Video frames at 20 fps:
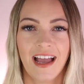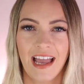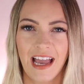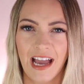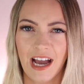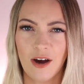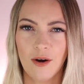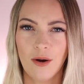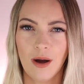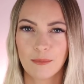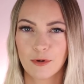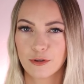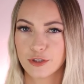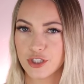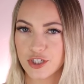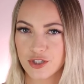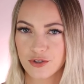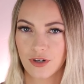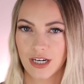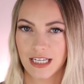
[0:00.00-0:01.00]
How? I'm not
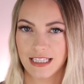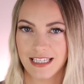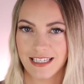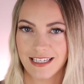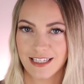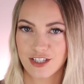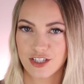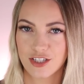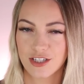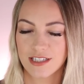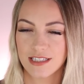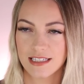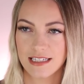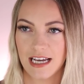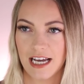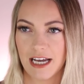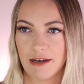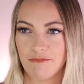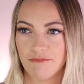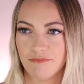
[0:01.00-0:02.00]
too sure. I think it's just
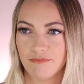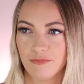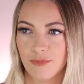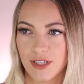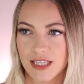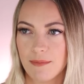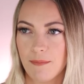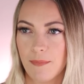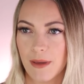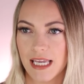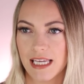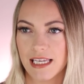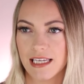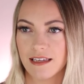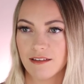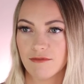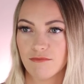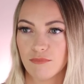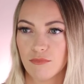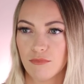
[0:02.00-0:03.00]
with
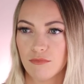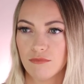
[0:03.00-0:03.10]
being